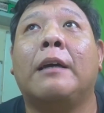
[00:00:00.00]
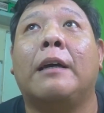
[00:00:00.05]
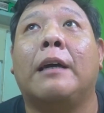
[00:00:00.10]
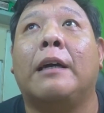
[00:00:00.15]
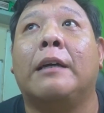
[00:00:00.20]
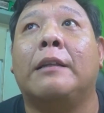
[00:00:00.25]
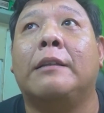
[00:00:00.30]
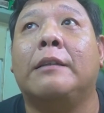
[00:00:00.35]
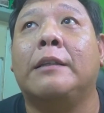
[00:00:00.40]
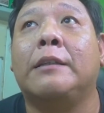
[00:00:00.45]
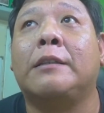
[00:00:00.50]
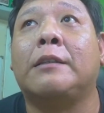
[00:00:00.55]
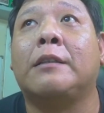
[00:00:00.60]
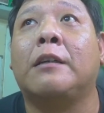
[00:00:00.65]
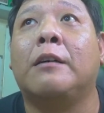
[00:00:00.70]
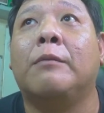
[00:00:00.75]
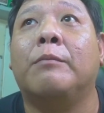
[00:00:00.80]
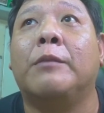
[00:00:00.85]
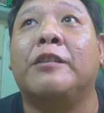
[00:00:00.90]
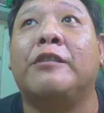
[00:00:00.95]
and this
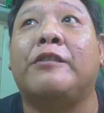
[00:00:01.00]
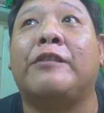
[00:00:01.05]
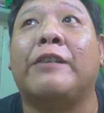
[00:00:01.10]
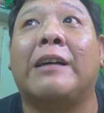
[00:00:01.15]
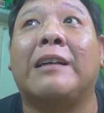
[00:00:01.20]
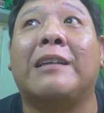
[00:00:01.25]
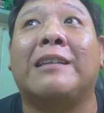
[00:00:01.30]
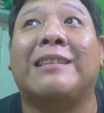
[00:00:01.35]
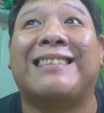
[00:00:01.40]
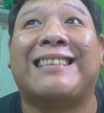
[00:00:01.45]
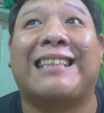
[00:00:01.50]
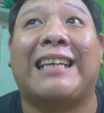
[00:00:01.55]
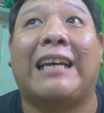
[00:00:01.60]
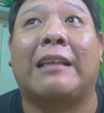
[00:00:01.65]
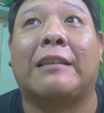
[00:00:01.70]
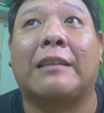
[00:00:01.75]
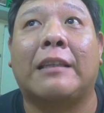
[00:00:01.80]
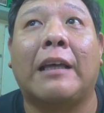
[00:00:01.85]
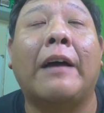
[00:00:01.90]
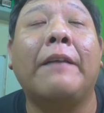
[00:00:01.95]
Kementerian
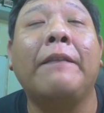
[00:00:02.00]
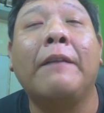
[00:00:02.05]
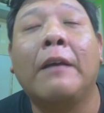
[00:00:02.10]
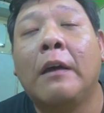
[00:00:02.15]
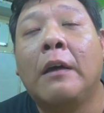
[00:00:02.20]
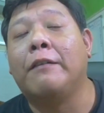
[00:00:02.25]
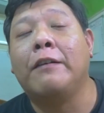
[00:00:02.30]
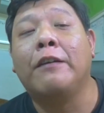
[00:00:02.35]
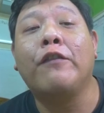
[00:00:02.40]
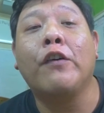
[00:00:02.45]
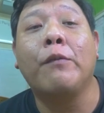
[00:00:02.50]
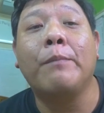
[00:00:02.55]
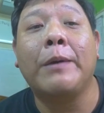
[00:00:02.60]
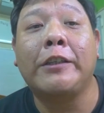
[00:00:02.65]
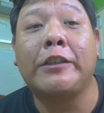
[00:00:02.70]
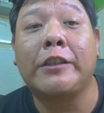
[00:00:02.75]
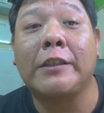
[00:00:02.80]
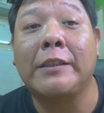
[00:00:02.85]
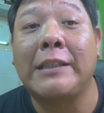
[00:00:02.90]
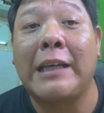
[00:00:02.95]
Kesehatan. The
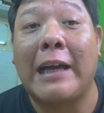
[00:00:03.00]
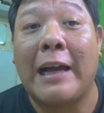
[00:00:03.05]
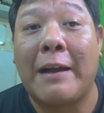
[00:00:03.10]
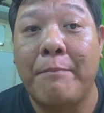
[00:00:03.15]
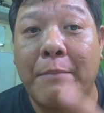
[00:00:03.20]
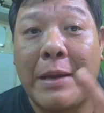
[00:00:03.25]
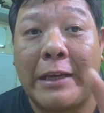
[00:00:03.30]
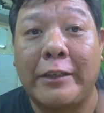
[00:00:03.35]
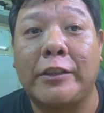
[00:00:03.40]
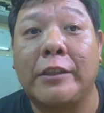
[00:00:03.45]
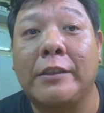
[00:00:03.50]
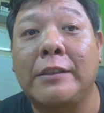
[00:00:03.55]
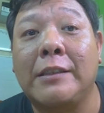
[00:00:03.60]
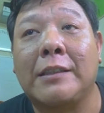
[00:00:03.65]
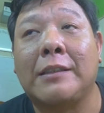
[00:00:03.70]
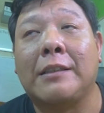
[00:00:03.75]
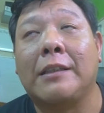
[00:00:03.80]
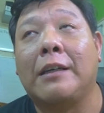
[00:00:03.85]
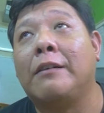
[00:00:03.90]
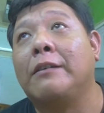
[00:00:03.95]
information that I mentioned
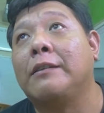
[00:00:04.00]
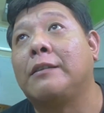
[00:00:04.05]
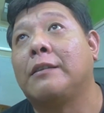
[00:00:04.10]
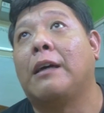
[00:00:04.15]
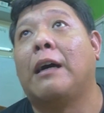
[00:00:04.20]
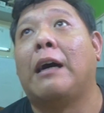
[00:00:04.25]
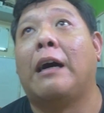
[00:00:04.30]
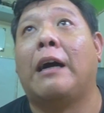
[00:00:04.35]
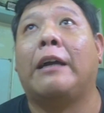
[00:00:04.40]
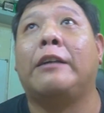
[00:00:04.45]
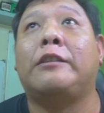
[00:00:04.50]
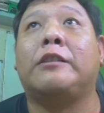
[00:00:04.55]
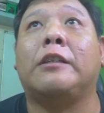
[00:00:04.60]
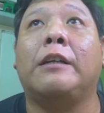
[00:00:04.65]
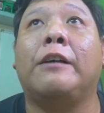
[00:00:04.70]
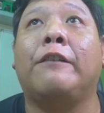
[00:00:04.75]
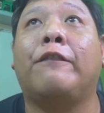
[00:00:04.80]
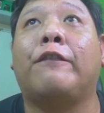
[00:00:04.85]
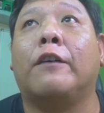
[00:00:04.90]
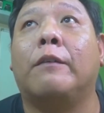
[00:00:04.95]
just now are
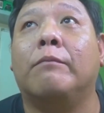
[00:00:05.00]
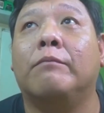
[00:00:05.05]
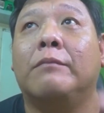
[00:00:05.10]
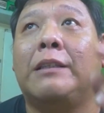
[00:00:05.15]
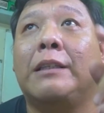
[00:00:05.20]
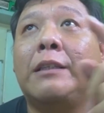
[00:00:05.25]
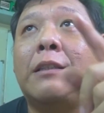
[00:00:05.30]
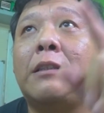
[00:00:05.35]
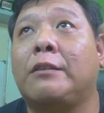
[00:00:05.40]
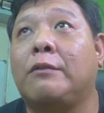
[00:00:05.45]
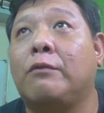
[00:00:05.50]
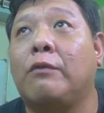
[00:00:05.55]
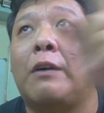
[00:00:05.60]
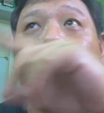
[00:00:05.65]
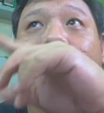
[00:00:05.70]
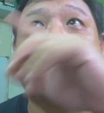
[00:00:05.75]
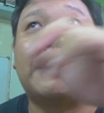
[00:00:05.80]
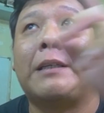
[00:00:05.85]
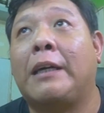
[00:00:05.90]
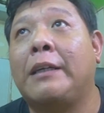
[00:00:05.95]
actually from these
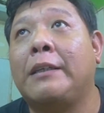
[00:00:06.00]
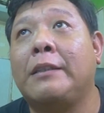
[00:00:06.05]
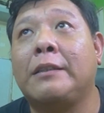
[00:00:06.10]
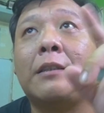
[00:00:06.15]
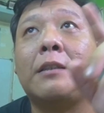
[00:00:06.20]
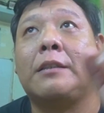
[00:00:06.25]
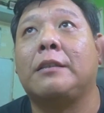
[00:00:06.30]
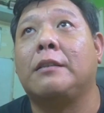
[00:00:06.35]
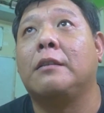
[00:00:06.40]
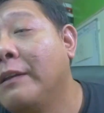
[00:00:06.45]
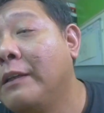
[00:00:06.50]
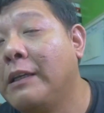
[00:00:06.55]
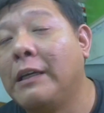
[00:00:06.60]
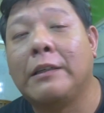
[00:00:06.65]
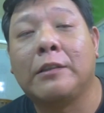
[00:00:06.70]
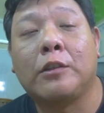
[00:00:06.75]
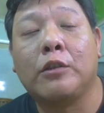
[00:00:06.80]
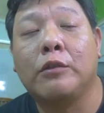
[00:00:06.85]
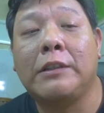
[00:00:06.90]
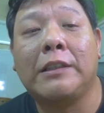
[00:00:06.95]
websites.
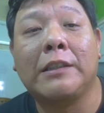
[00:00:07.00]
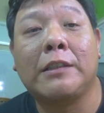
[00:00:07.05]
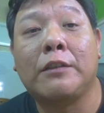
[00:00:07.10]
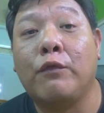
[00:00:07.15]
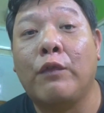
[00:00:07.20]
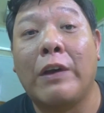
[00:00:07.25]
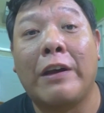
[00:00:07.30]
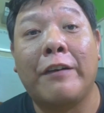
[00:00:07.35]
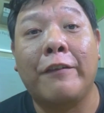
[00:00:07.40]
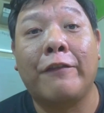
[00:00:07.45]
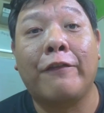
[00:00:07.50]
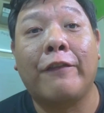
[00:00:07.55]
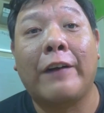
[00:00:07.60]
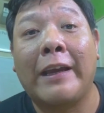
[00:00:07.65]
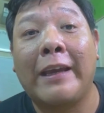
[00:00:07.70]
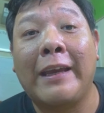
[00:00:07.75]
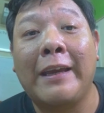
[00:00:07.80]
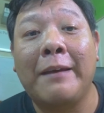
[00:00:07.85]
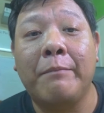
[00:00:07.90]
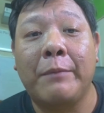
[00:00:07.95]
Yeah, so just verify
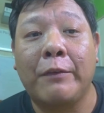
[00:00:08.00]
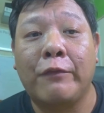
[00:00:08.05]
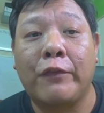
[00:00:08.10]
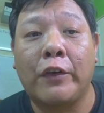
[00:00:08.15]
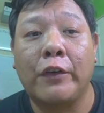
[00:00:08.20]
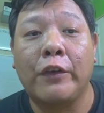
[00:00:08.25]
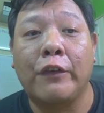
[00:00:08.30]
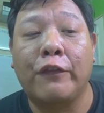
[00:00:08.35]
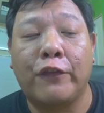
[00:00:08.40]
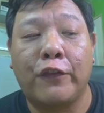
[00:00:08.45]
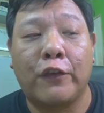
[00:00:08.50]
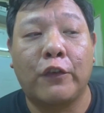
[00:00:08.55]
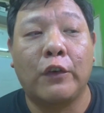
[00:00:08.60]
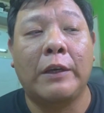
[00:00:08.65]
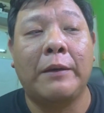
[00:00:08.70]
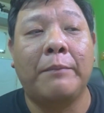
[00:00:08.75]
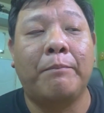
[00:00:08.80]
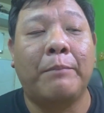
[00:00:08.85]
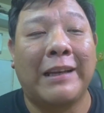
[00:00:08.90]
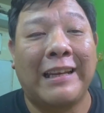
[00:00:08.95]
it before you
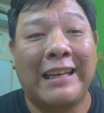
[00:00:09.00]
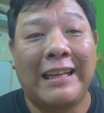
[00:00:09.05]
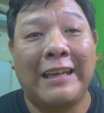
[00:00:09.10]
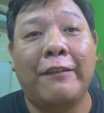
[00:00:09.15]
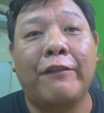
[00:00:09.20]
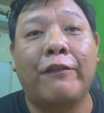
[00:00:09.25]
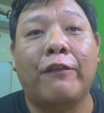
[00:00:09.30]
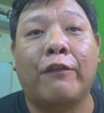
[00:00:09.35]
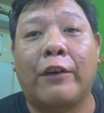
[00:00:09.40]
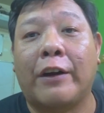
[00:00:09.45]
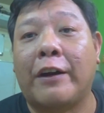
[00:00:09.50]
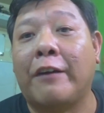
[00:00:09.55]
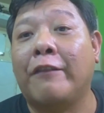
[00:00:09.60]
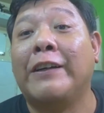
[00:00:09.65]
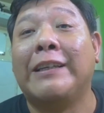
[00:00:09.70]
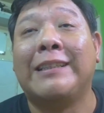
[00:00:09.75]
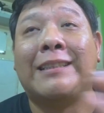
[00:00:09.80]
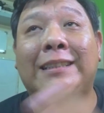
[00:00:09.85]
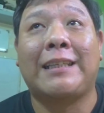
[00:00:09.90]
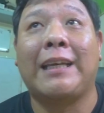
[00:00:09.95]
fully believe
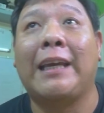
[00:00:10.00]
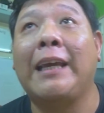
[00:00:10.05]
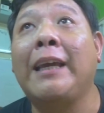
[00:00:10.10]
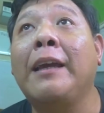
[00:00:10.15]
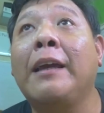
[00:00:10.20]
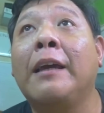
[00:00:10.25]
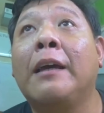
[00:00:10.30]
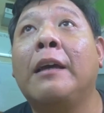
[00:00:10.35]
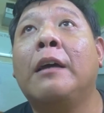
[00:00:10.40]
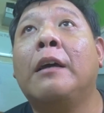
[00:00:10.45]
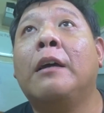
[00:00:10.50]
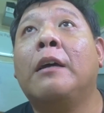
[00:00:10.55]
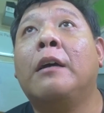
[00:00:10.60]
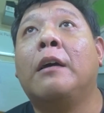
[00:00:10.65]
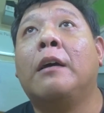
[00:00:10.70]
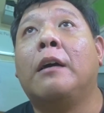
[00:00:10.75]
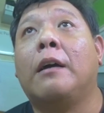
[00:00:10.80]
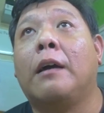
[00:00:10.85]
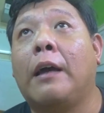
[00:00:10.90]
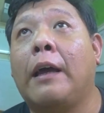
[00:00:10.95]
whatever you say.
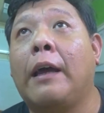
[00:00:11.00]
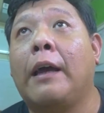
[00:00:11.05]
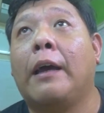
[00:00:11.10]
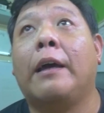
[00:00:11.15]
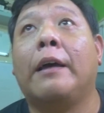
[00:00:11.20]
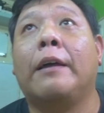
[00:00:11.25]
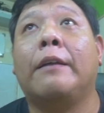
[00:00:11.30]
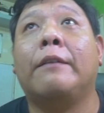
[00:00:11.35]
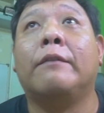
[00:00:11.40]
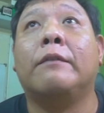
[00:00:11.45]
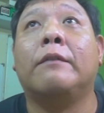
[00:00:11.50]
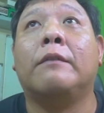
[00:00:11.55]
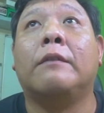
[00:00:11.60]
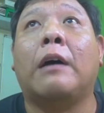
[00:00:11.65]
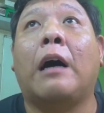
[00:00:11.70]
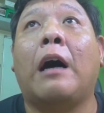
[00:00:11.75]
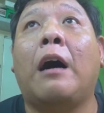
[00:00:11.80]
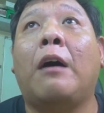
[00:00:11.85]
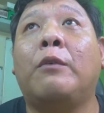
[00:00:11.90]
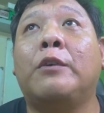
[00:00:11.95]
And
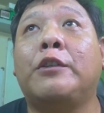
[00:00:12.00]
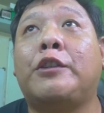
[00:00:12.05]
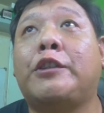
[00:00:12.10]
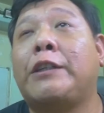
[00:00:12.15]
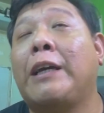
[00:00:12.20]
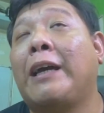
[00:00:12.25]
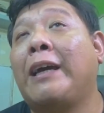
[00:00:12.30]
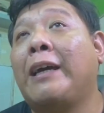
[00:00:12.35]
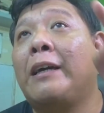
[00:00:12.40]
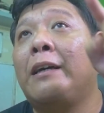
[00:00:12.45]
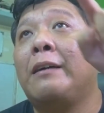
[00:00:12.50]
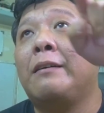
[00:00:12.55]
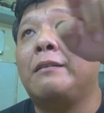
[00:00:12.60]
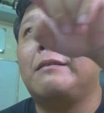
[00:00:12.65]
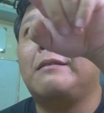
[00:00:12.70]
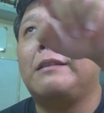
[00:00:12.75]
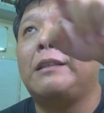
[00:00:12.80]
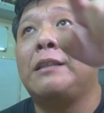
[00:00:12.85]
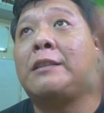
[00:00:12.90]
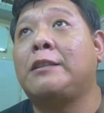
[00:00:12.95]
I will share
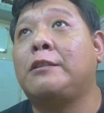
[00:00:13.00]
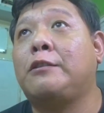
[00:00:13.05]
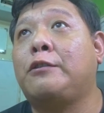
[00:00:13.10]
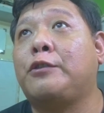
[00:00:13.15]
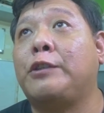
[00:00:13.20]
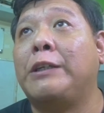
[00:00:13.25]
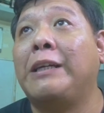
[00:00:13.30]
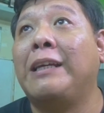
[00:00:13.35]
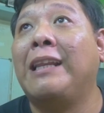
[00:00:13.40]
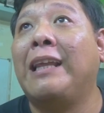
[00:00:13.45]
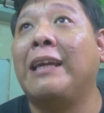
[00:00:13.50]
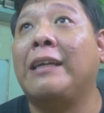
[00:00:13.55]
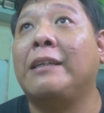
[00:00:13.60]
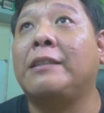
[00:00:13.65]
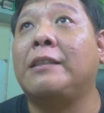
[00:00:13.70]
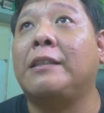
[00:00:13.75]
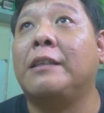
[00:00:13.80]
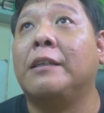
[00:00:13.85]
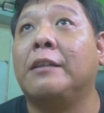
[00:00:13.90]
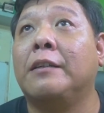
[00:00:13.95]
these three
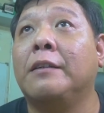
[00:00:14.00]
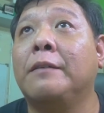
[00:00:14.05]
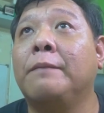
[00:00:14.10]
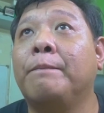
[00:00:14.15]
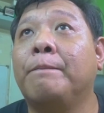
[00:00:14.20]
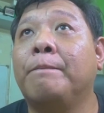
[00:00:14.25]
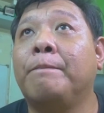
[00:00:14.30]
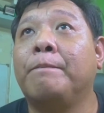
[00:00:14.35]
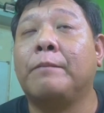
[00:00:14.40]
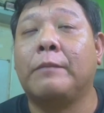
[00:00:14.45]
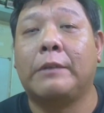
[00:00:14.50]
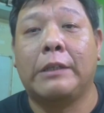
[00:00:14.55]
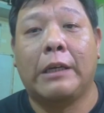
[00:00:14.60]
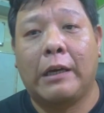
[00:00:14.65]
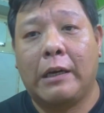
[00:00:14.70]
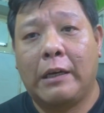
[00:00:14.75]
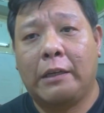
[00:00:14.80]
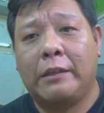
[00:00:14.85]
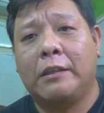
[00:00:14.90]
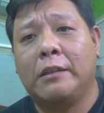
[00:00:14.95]
links here,
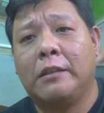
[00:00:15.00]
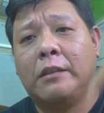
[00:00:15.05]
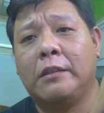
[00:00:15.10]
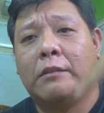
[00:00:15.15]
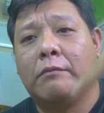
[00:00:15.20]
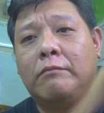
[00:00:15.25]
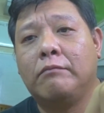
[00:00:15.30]
yeah, under